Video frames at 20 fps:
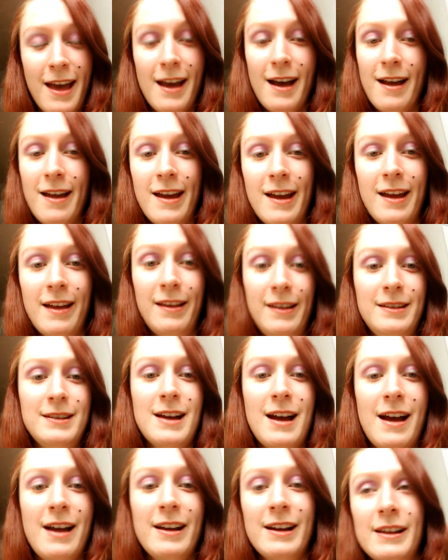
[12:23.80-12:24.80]
And
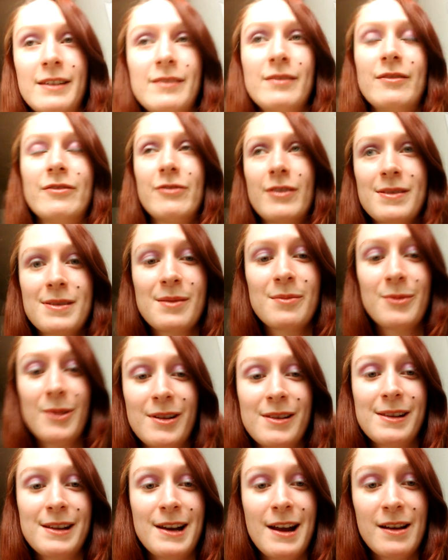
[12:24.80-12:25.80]
for some
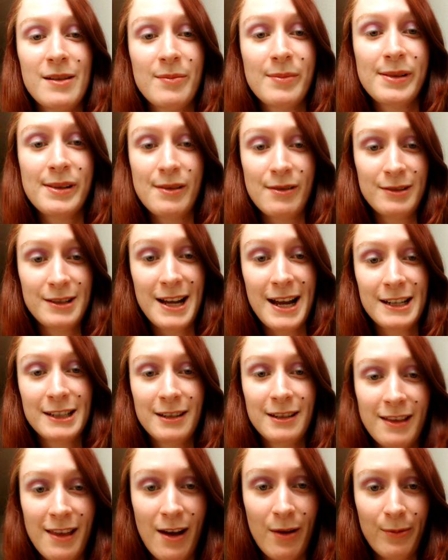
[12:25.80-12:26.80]
reason, I am so attached
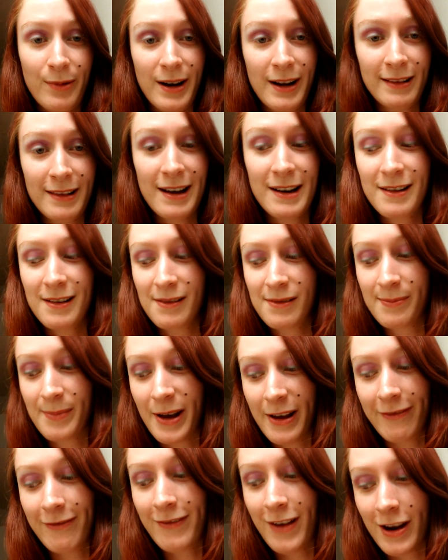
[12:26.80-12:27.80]
to that ring. That is
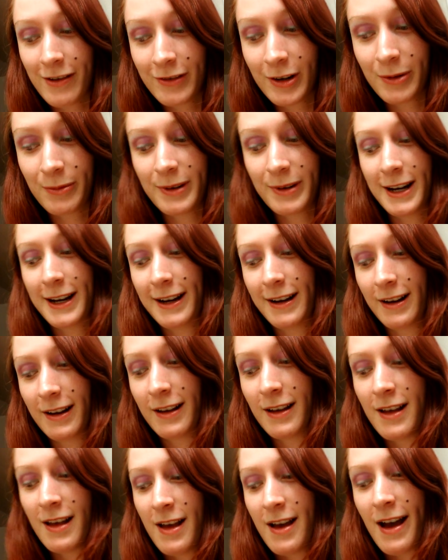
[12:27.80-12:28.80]
my favorite ring.
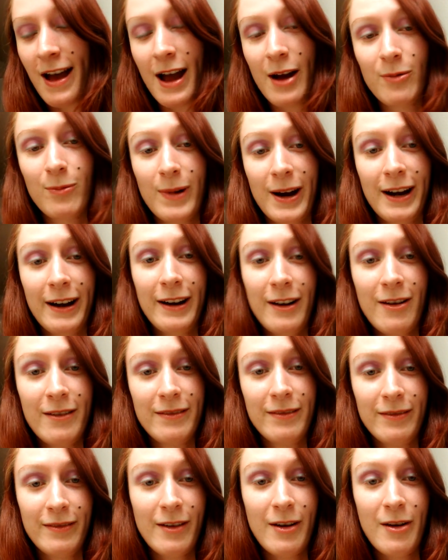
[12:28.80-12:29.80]
I wear it
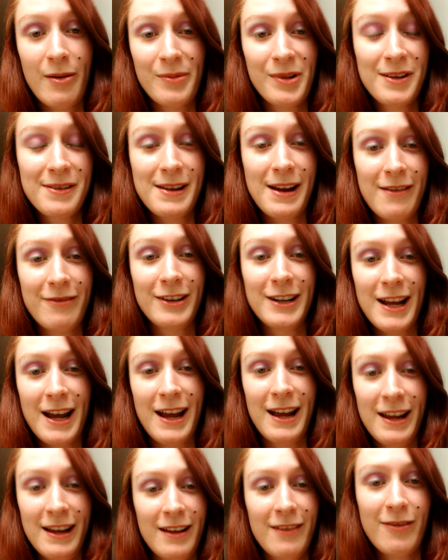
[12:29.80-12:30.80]
almost every
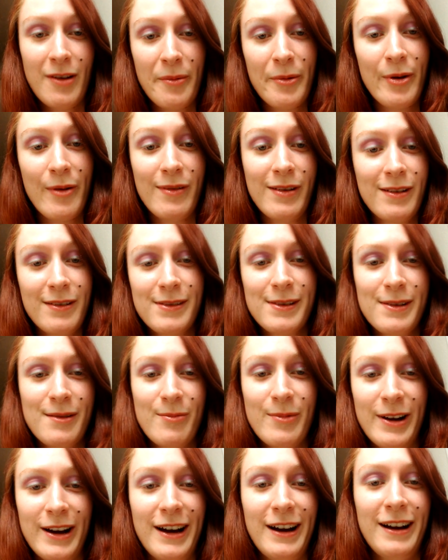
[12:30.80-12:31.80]
day if I'm going
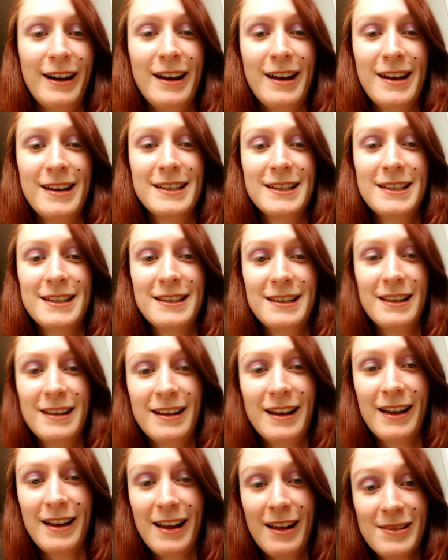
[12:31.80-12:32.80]
somewhere, and
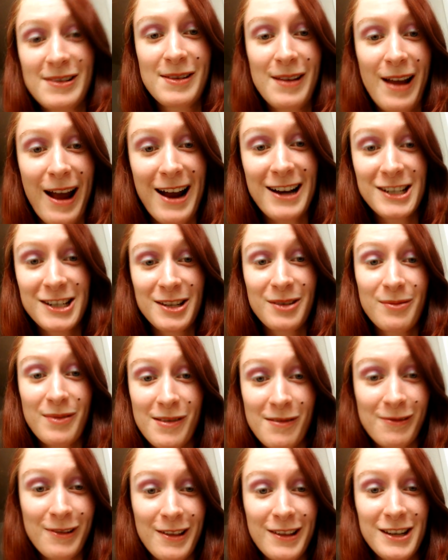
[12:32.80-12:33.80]
it actually was
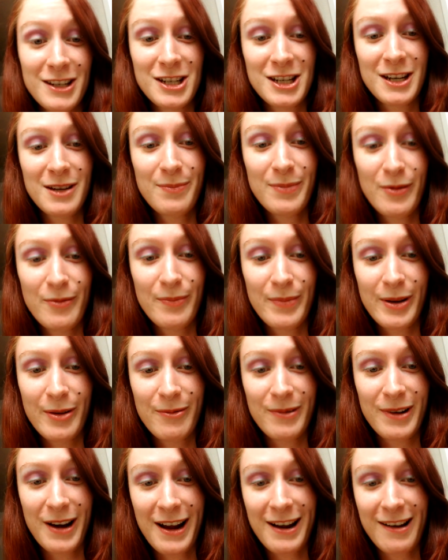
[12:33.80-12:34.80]
really cheap, but
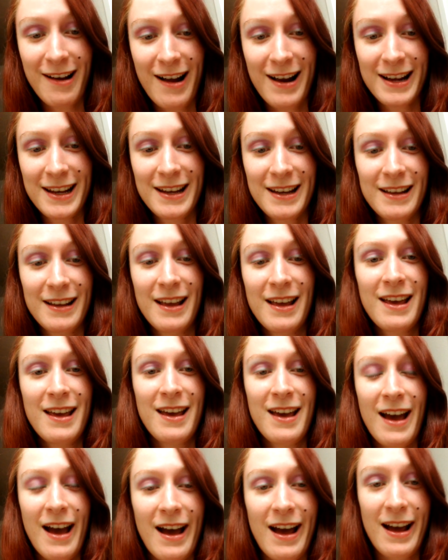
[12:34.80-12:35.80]
when I got it,
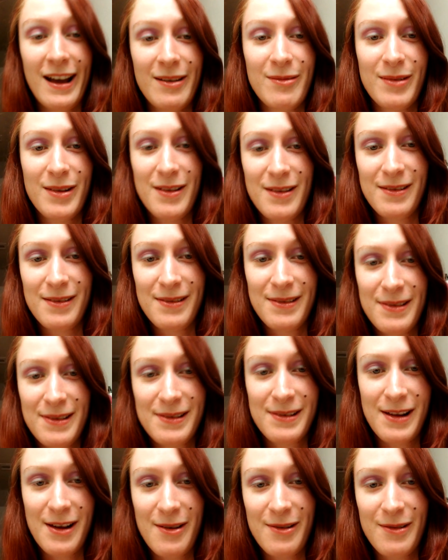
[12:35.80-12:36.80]
I was
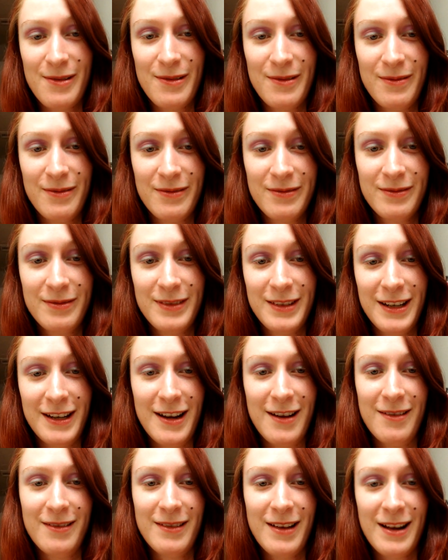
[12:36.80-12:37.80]
so,
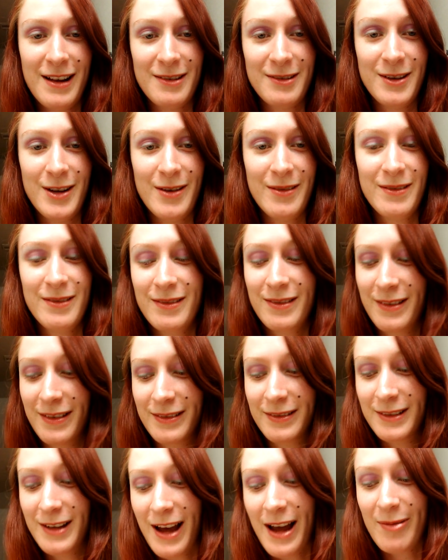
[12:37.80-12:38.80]
I don't know.
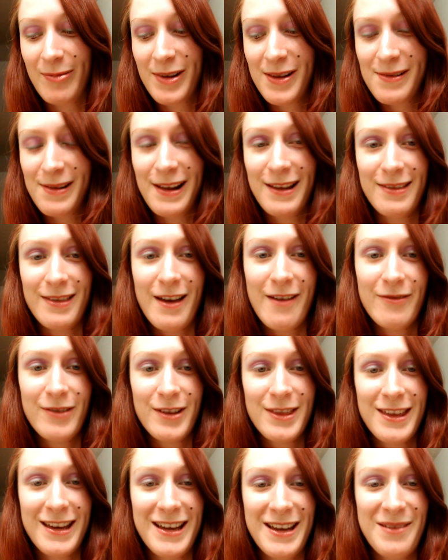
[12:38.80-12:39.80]
No, I wouldn't say in love
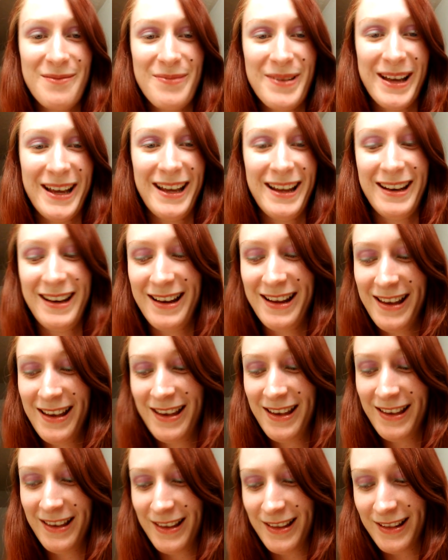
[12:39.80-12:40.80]
with it, but
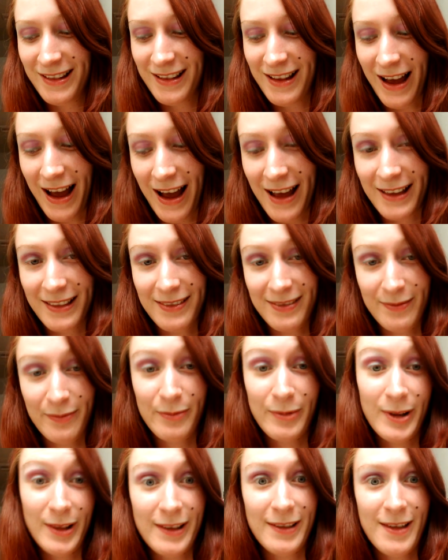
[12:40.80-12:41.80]
I
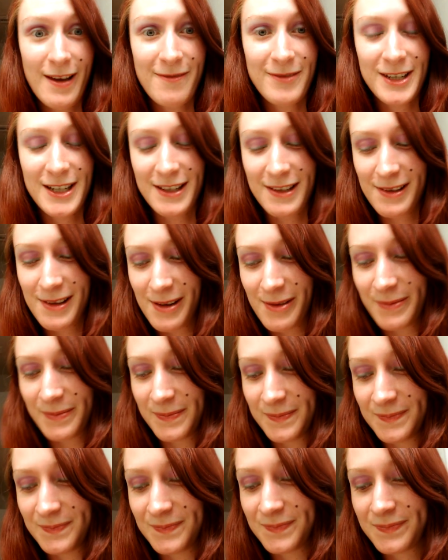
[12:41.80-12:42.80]
really loved it, so.
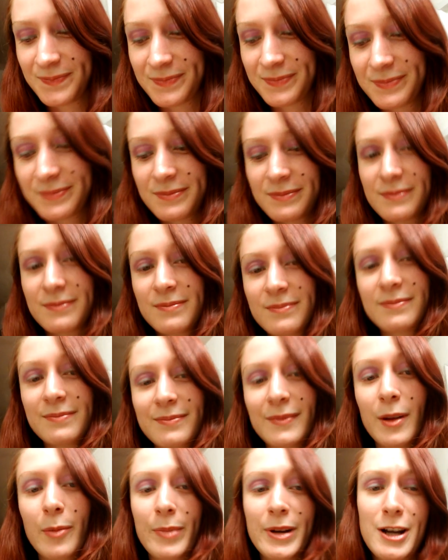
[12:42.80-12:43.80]

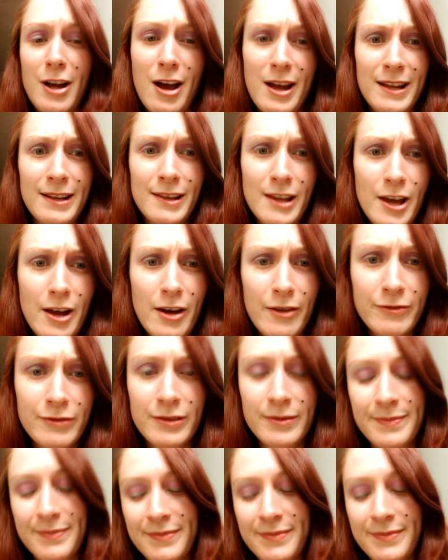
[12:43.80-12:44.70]
But not in love.